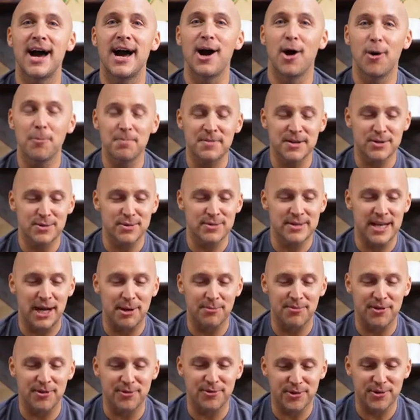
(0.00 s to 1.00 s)
I hope this was
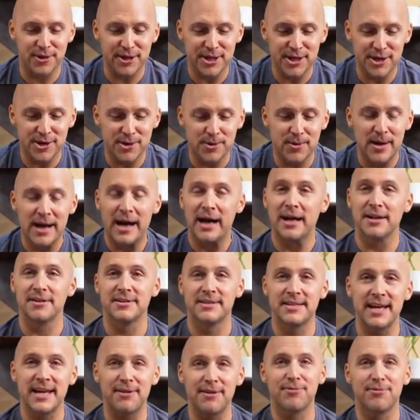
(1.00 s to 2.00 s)
helpful for you. I'll
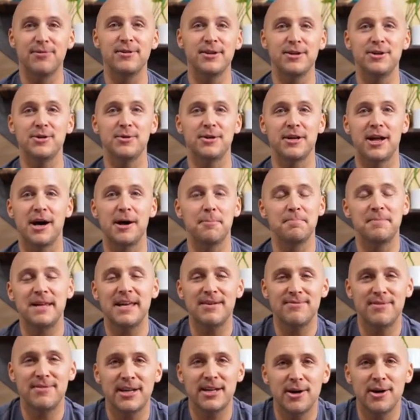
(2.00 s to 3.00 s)
definitely do an
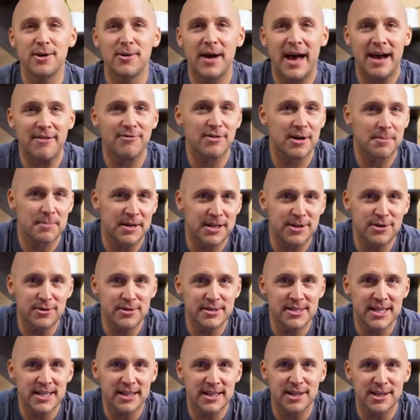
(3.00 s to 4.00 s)
update video after I've been
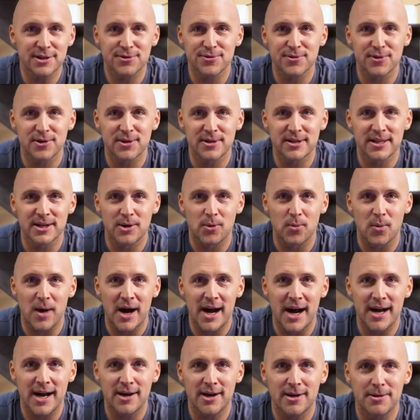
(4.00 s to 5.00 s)
using this for a little
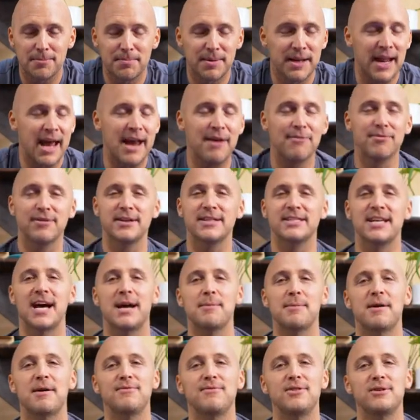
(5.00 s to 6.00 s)
while, but every
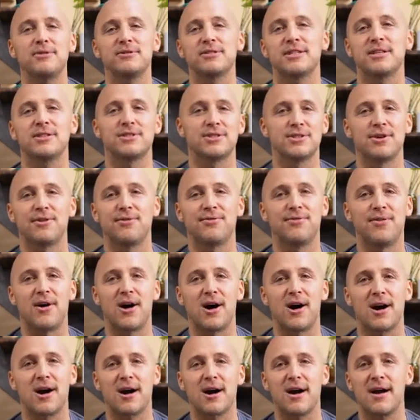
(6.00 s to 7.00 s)
time I've used it so
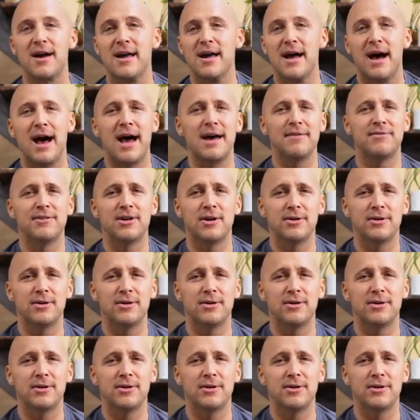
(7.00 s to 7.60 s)
far, I've